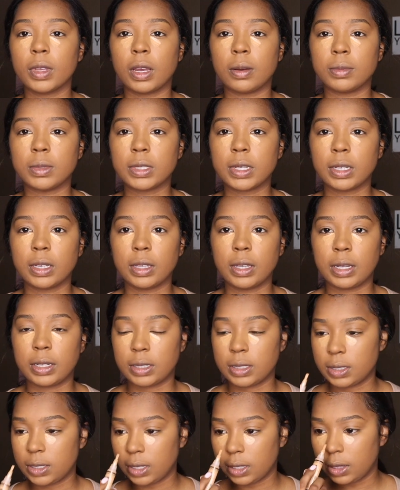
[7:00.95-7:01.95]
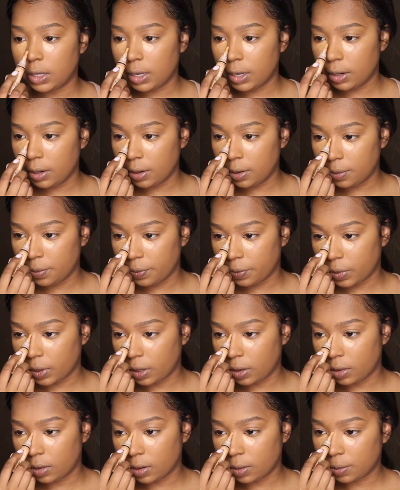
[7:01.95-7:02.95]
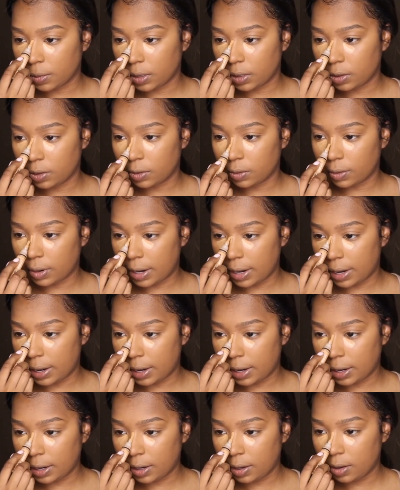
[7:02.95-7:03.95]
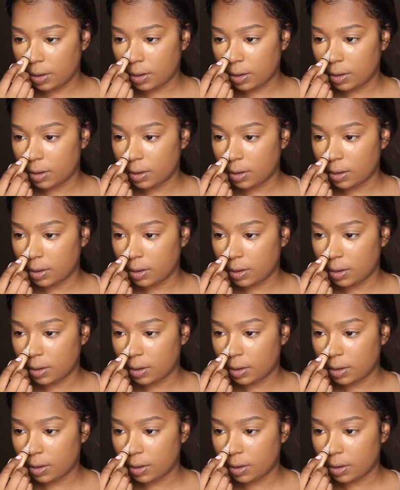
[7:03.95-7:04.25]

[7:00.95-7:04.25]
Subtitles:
I'm just gonna let it sit there, and then I'm gonna drag